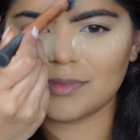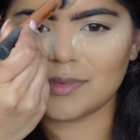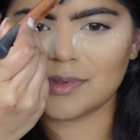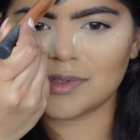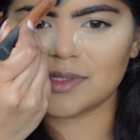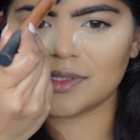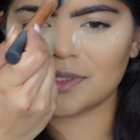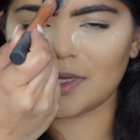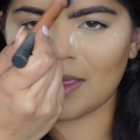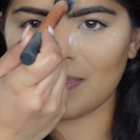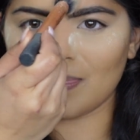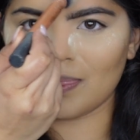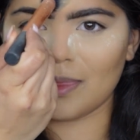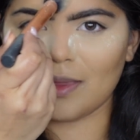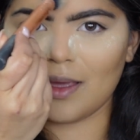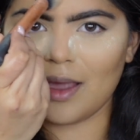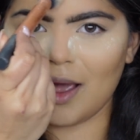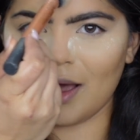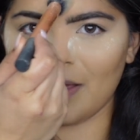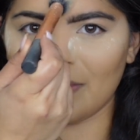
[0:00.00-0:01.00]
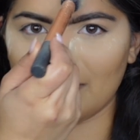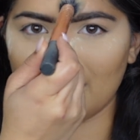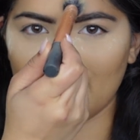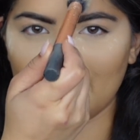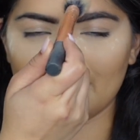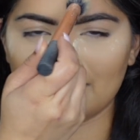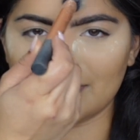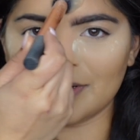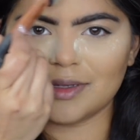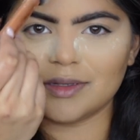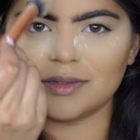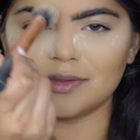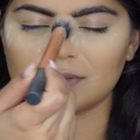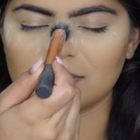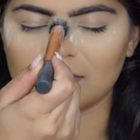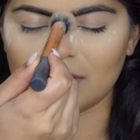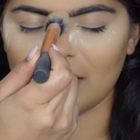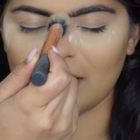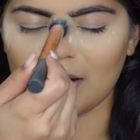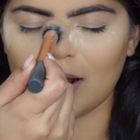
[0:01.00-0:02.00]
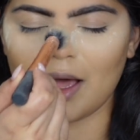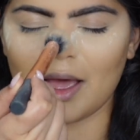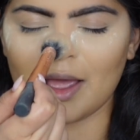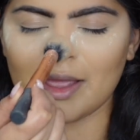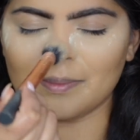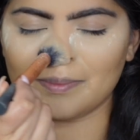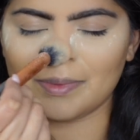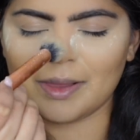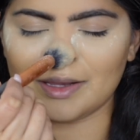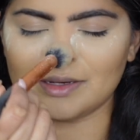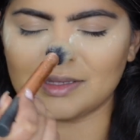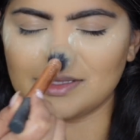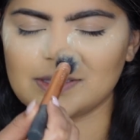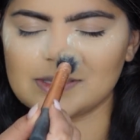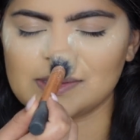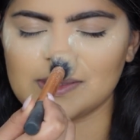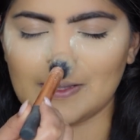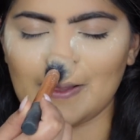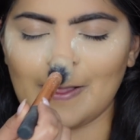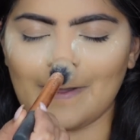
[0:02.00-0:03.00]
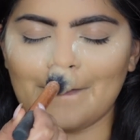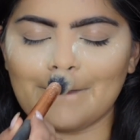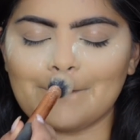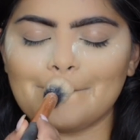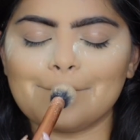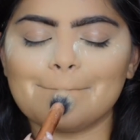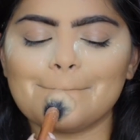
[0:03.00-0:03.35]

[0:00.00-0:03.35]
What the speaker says: set the other areas that I applied concealer.